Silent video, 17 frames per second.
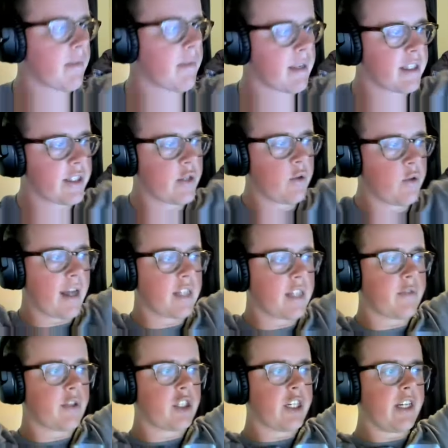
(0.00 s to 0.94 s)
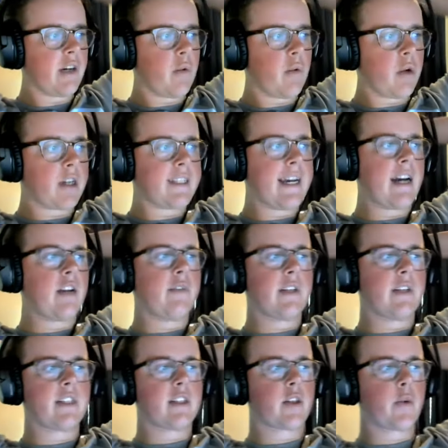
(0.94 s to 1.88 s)
has Virginia worked out of
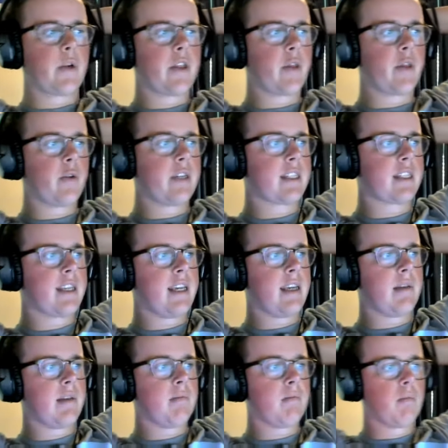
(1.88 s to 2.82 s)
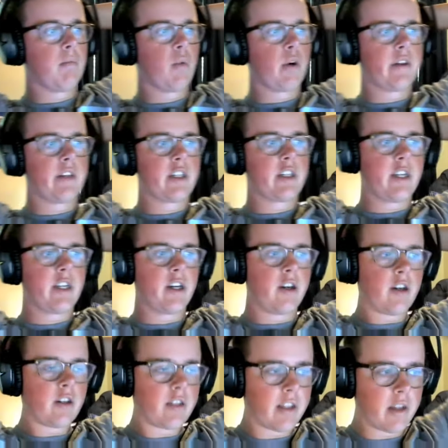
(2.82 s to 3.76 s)
its 3-3 scheme more this
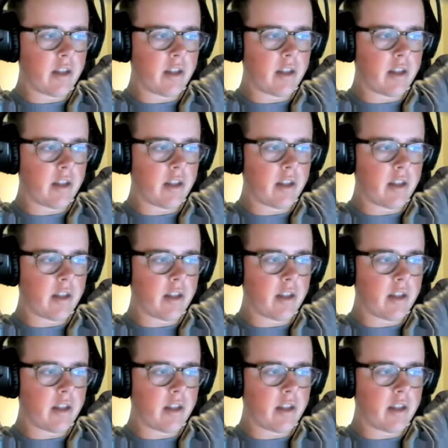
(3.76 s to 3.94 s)
year than the